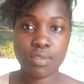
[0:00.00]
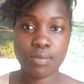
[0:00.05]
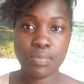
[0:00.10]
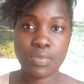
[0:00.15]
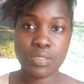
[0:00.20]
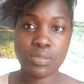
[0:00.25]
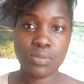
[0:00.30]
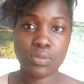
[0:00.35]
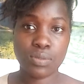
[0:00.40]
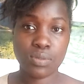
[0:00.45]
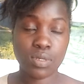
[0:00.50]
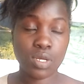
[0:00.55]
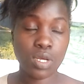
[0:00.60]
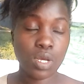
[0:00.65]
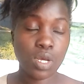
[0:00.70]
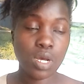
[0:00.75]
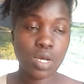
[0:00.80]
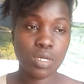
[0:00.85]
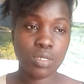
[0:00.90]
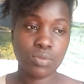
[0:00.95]
me
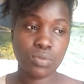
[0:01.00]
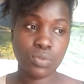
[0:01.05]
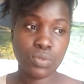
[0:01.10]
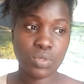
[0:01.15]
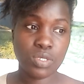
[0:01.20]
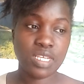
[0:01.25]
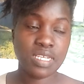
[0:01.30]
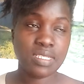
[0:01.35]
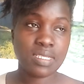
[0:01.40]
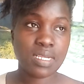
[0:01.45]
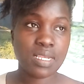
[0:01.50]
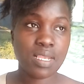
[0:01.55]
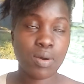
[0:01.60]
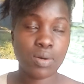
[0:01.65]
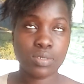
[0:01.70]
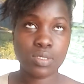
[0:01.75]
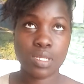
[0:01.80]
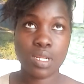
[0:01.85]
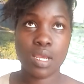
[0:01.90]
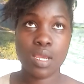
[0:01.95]
to the city? I
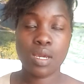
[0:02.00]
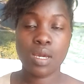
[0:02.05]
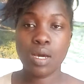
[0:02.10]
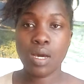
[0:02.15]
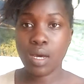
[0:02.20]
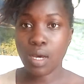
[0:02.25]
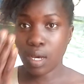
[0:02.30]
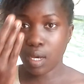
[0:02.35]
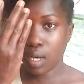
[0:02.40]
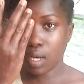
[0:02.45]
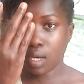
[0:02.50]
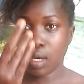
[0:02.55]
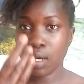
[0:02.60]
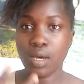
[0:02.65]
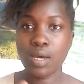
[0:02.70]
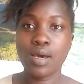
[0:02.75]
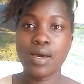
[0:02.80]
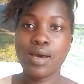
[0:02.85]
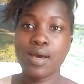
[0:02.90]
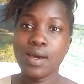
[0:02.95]
was like,
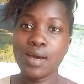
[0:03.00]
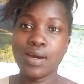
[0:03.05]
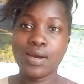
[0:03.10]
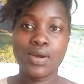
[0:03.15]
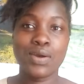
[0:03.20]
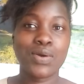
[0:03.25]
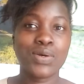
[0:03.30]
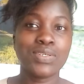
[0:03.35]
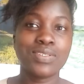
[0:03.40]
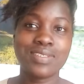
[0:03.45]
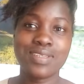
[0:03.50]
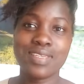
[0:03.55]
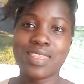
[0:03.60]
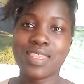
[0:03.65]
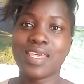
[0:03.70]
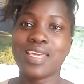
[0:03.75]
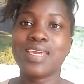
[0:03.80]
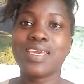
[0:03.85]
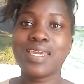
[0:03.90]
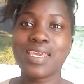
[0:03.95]
God,
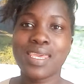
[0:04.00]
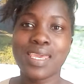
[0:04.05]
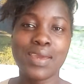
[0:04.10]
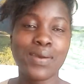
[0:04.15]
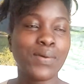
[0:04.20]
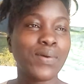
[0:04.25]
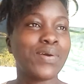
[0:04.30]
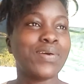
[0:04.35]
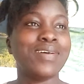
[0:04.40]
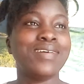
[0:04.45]
thank you.